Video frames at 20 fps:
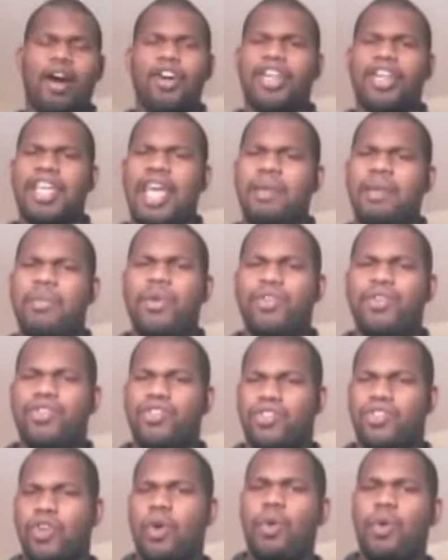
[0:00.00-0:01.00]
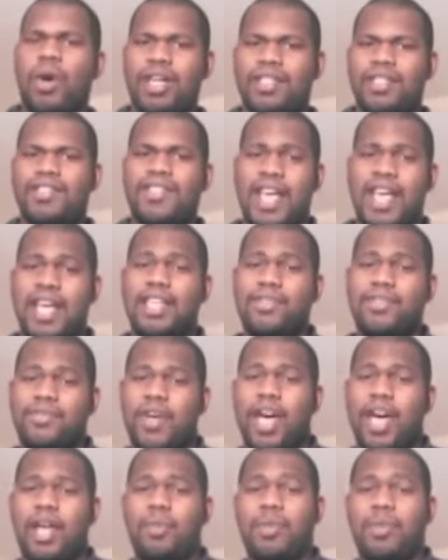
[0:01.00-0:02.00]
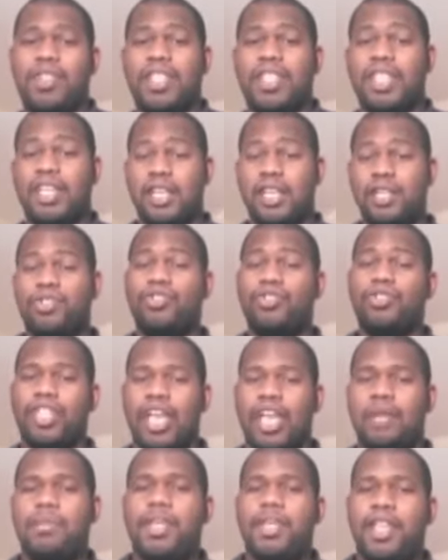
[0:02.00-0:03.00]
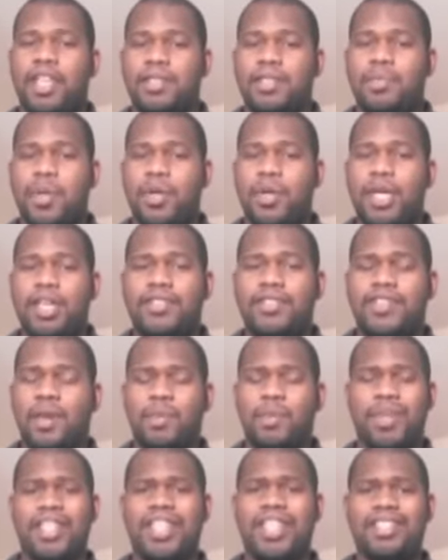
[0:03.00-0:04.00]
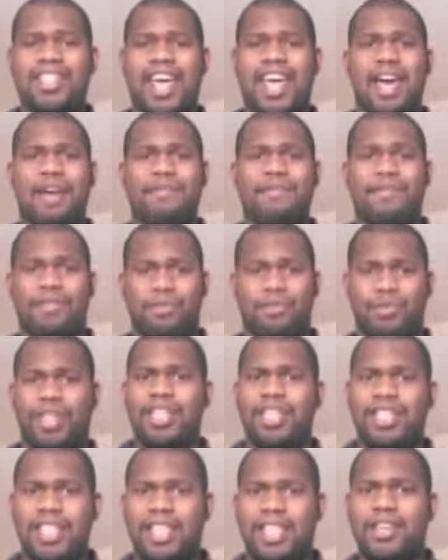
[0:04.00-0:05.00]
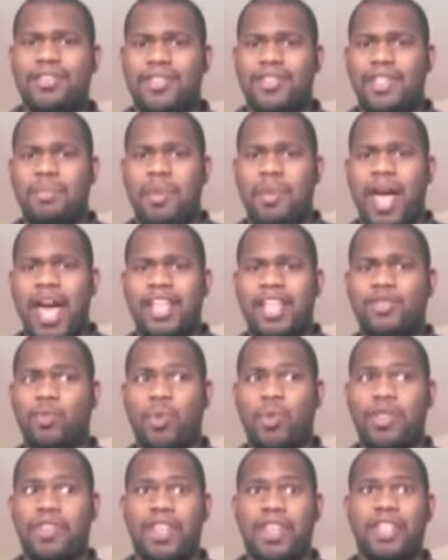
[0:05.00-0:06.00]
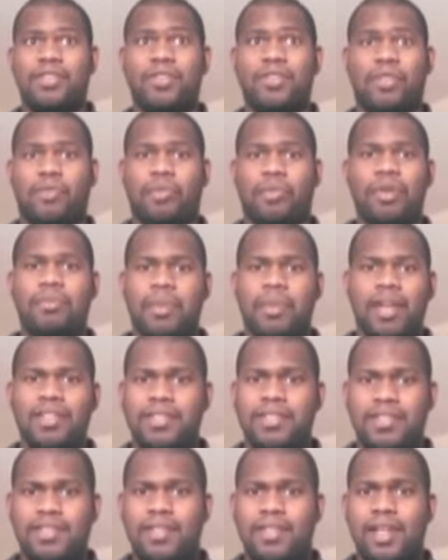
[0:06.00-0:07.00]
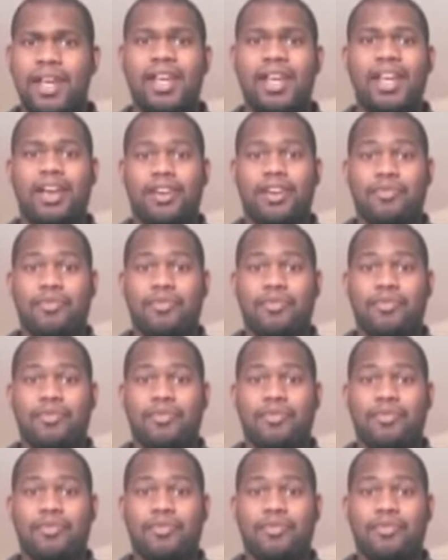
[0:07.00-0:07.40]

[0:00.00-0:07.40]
Are gamers so unsatisfied with the initial gaming experience that we need to have 3 DLC packs within 3 months?